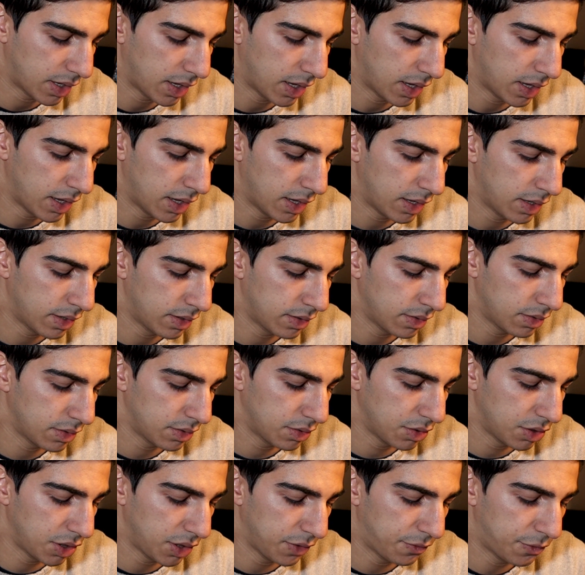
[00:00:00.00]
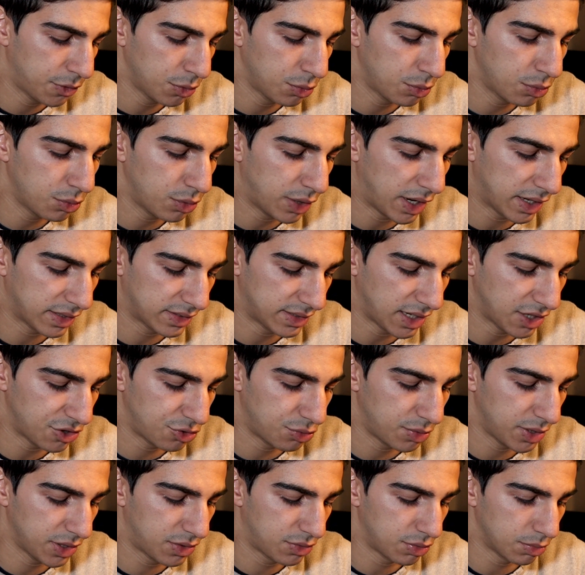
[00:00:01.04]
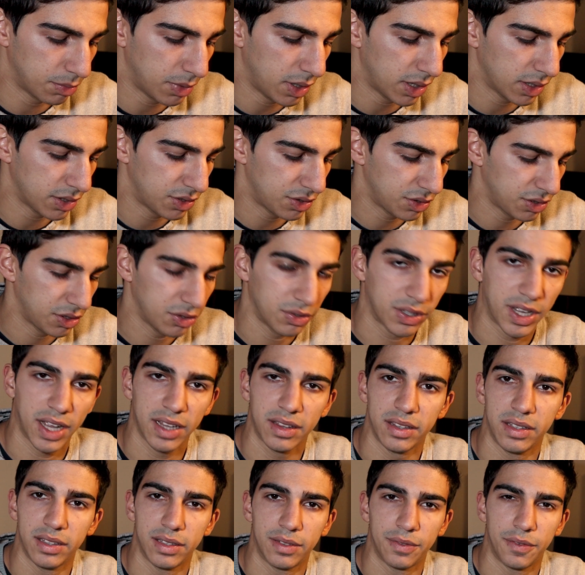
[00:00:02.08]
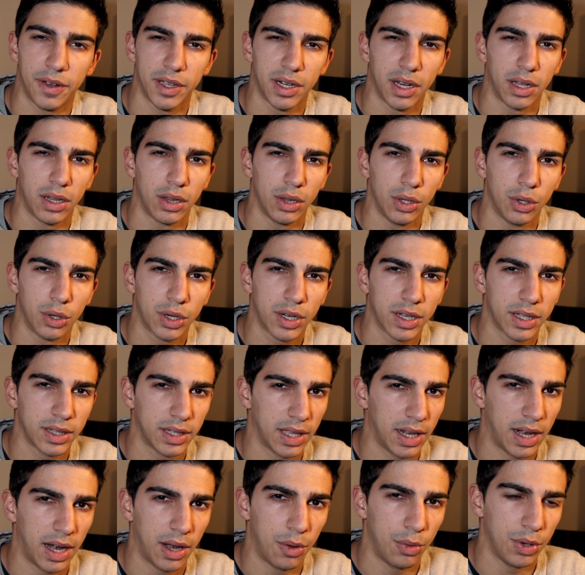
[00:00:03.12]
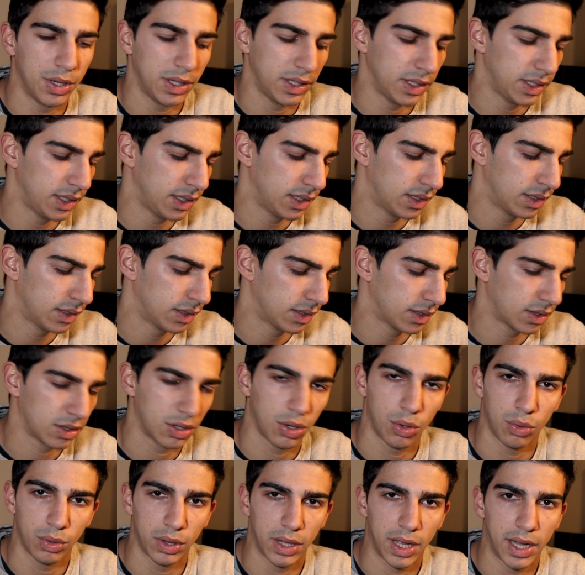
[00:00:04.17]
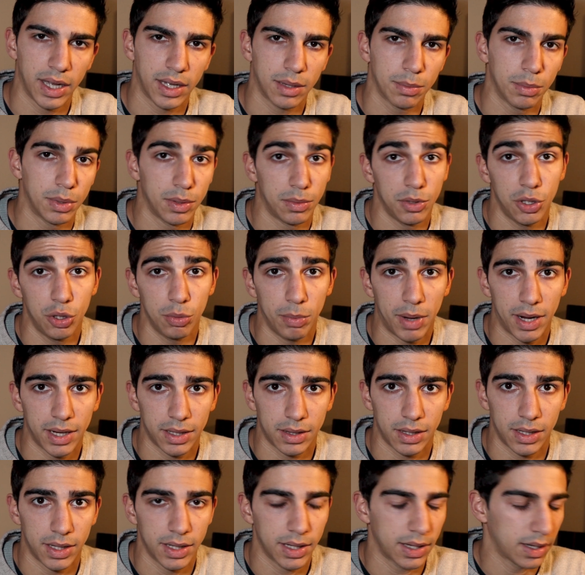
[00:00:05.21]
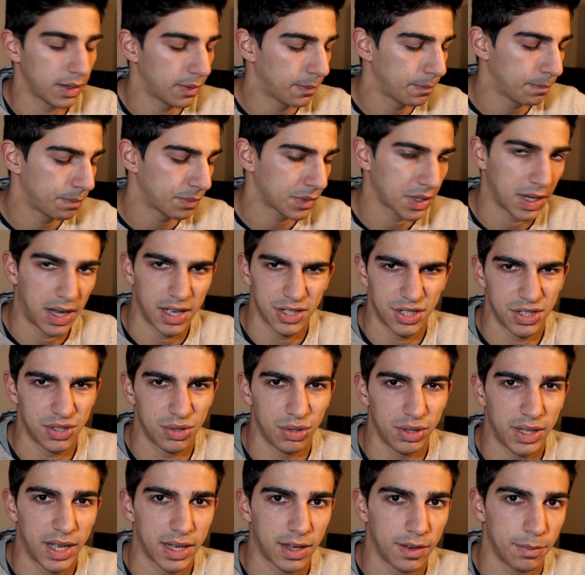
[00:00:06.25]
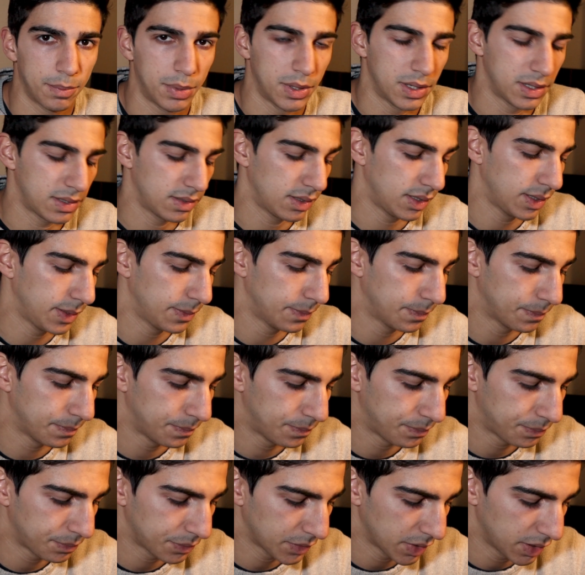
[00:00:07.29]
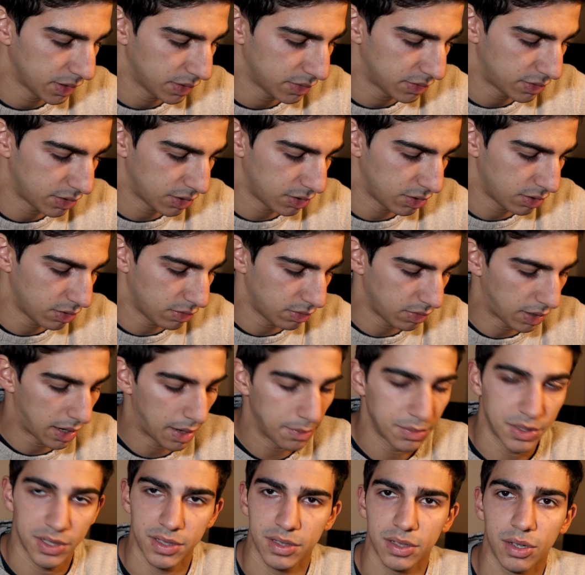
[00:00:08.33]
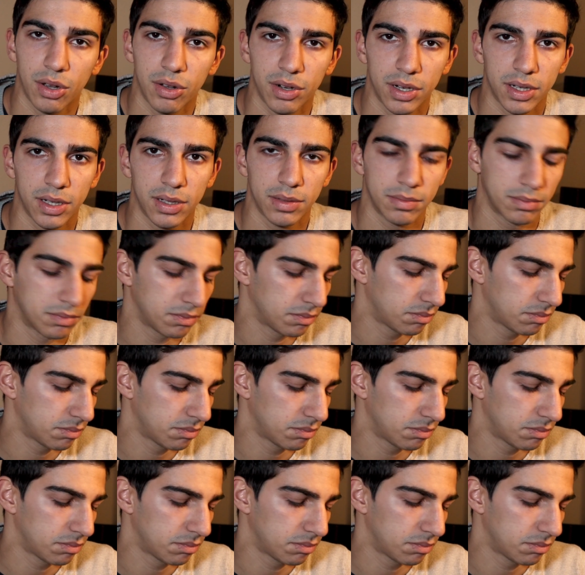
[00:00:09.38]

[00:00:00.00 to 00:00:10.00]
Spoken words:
And if you exaggerate too much, you'll get this faded look that I really don't like, but you might like. I just don't like it personally. So I'm just gonna,